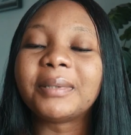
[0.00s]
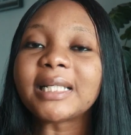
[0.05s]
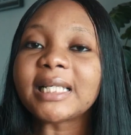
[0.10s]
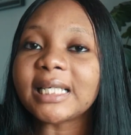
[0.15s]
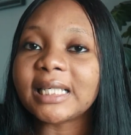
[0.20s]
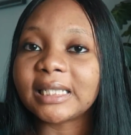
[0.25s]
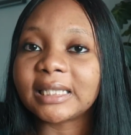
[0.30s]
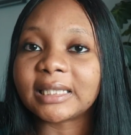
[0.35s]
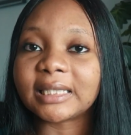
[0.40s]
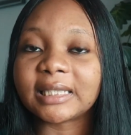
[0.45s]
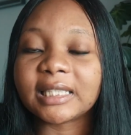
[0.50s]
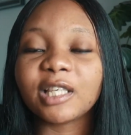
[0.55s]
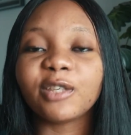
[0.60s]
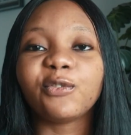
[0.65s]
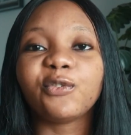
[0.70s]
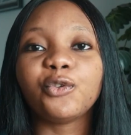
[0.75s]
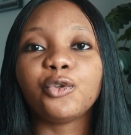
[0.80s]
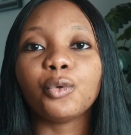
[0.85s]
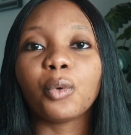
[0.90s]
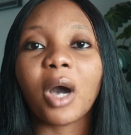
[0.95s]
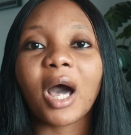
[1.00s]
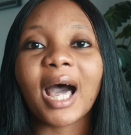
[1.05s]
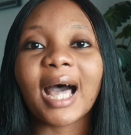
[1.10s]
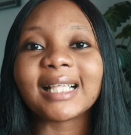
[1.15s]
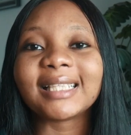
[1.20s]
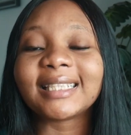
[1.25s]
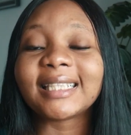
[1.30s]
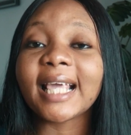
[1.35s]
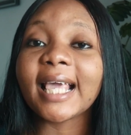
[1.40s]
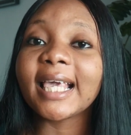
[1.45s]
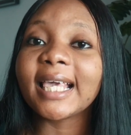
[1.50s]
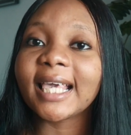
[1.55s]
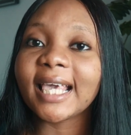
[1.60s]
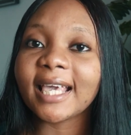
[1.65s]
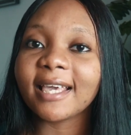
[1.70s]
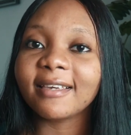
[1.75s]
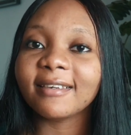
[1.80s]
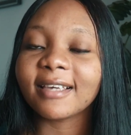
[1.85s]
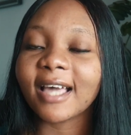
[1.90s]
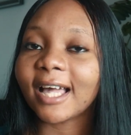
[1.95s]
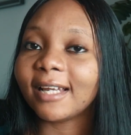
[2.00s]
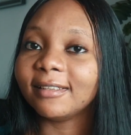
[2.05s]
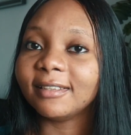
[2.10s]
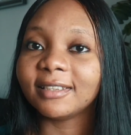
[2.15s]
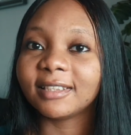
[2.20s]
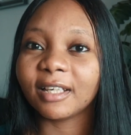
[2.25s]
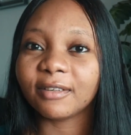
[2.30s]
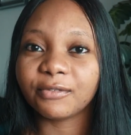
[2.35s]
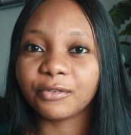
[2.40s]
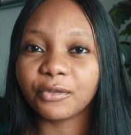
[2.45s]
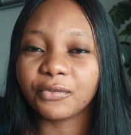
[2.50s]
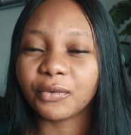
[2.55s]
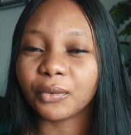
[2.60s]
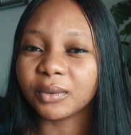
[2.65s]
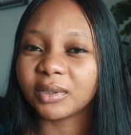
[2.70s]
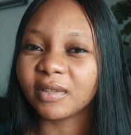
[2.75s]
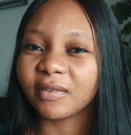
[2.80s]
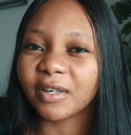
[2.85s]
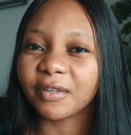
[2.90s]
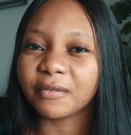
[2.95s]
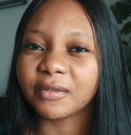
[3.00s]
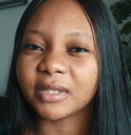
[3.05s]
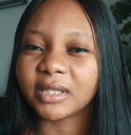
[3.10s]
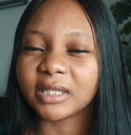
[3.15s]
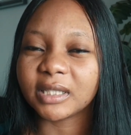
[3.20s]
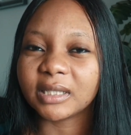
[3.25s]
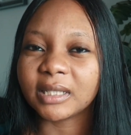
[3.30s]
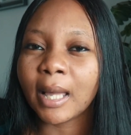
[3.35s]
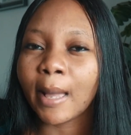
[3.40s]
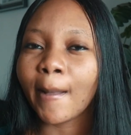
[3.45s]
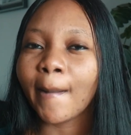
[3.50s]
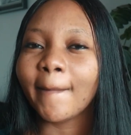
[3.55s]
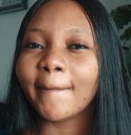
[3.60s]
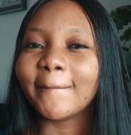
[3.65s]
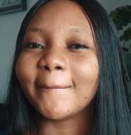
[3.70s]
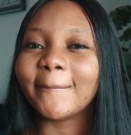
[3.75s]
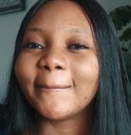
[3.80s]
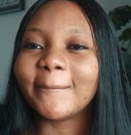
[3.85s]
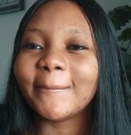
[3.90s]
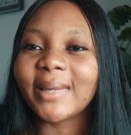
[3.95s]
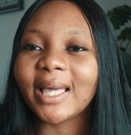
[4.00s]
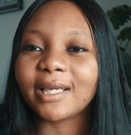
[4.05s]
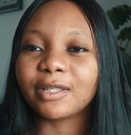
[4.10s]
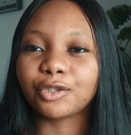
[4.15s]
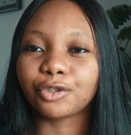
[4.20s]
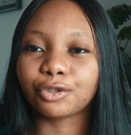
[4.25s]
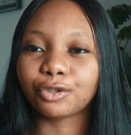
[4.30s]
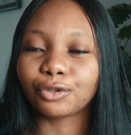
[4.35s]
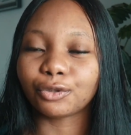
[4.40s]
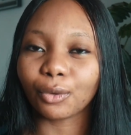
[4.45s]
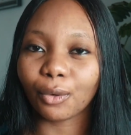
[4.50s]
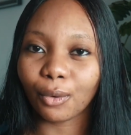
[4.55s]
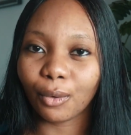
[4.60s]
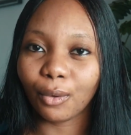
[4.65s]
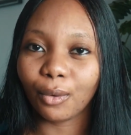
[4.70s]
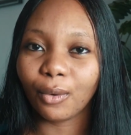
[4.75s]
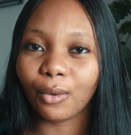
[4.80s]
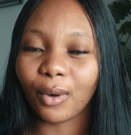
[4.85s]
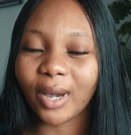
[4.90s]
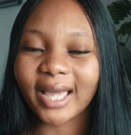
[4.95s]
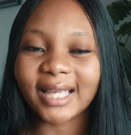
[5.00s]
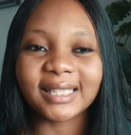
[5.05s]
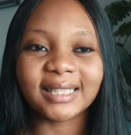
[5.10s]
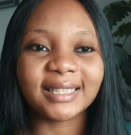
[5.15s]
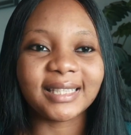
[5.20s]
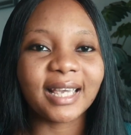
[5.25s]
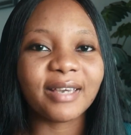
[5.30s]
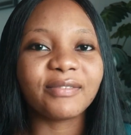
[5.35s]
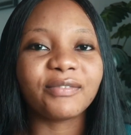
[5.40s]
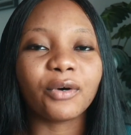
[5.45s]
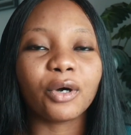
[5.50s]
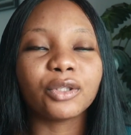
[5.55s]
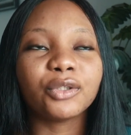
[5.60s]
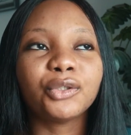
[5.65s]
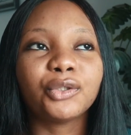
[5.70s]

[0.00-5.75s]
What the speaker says: Please, if you are taking an interview for whatever reason, make sure, endeavor